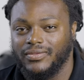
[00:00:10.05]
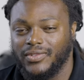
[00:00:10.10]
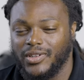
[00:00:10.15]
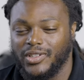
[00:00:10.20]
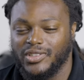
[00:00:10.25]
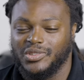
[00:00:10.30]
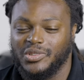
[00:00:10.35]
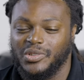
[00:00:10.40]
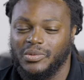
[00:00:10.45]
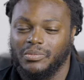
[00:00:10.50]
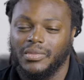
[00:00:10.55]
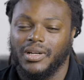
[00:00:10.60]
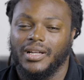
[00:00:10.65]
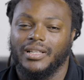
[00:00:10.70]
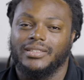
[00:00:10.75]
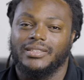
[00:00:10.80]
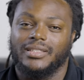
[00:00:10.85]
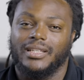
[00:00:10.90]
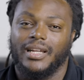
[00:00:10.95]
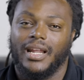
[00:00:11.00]
first 2
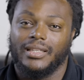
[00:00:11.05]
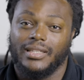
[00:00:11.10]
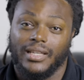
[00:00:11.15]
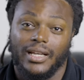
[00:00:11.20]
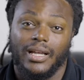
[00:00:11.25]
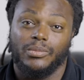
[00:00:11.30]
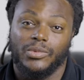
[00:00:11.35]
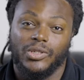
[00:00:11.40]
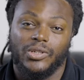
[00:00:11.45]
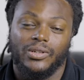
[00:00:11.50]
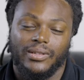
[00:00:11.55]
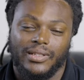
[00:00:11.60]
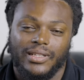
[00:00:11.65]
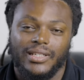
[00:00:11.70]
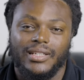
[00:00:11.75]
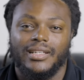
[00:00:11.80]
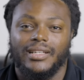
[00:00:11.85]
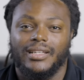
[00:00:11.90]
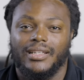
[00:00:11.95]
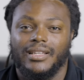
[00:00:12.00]
months, and I think I'm doing
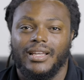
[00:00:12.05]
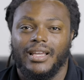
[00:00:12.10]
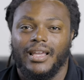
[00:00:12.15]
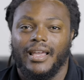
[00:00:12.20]
good.